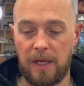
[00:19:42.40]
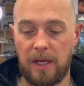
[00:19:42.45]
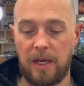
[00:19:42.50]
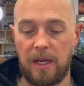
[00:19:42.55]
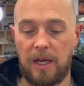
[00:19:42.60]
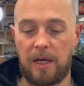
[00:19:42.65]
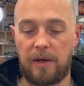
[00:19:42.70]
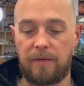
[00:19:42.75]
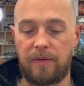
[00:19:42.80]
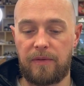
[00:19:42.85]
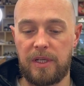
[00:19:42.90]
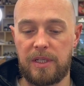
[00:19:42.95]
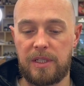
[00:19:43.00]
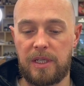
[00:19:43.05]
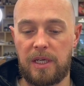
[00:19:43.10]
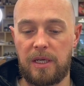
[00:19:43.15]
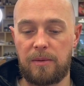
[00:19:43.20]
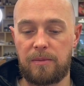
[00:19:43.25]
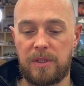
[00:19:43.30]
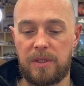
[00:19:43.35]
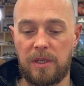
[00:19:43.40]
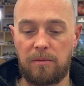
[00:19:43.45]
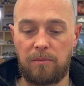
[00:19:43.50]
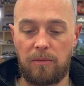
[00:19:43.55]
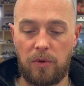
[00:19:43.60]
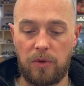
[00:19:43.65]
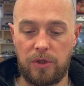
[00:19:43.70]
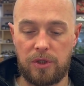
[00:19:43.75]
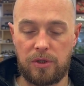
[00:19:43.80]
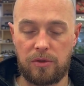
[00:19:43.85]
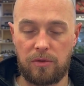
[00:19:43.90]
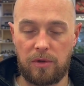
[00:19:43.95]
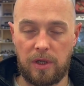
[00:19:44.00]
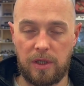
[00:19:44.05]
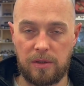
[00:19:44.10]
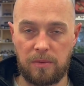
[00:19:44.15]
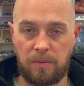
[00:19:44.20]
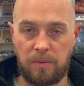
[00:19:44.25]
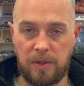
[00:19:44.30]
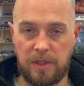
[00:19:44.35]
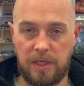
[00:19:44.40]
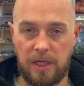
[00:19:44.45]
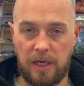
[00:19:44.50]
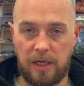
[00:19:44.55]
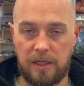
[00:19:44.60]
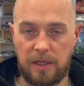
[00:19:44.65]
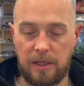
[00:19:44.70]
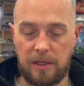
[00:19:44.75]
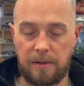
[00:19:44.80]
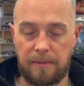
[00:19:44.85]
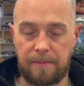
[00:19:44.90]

and this keeps it moisturized and protected.